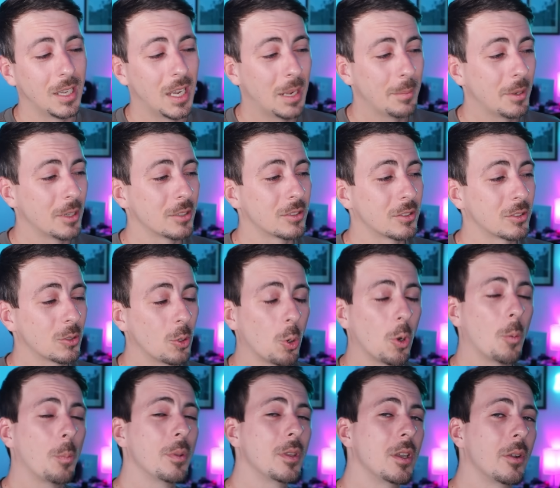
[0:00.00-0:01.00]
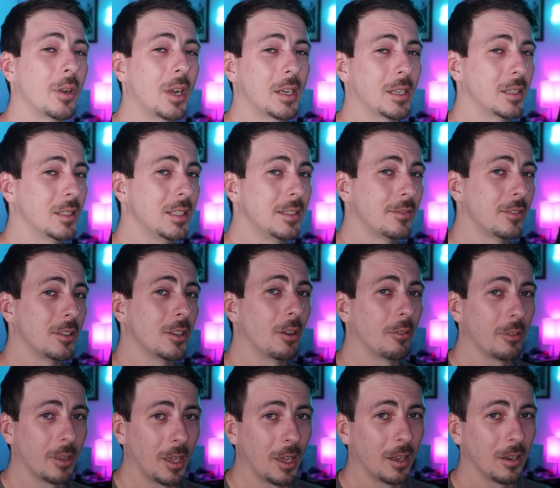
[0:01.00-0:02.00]
I'm a Scorpio and I didn't even
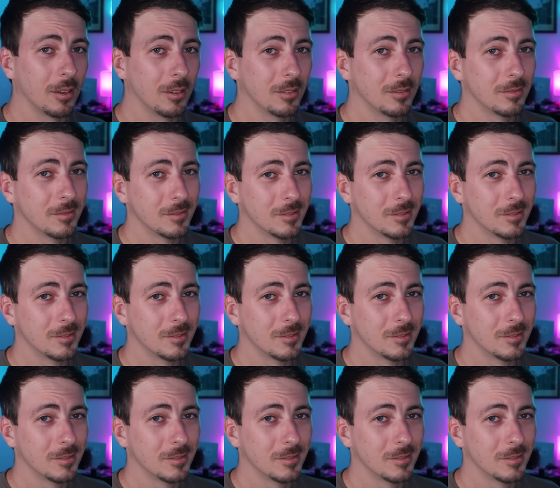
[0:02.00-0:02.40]
know that.